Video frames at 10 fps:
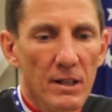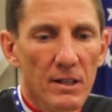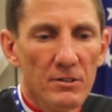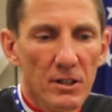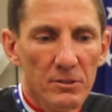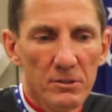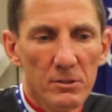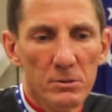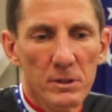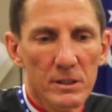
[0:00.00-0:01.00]
is
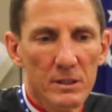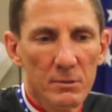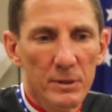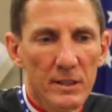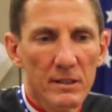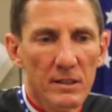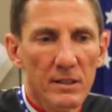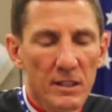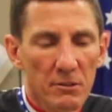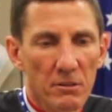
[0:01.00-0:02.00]
also committed to the
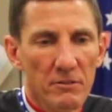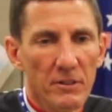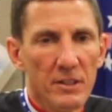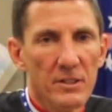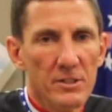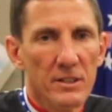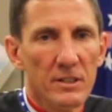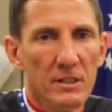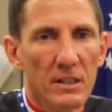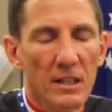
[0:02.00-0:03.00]
Canary
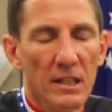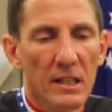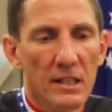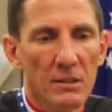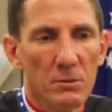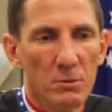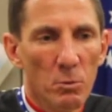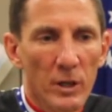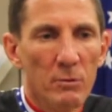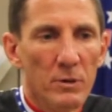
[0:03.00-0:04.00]
Foundation and
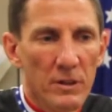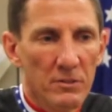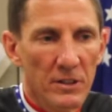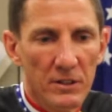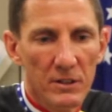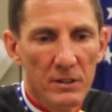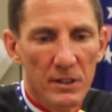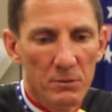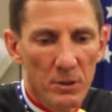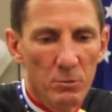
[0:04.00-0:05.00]
working with us on the,
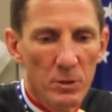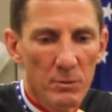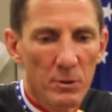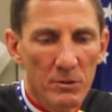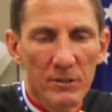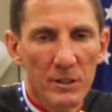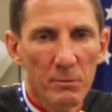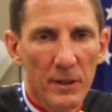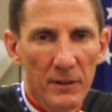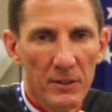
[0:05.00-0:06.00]
it, eh, it eh, really motivated
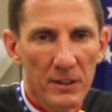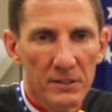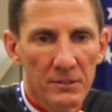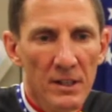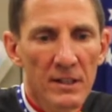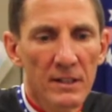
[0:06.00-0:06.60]
by the cause.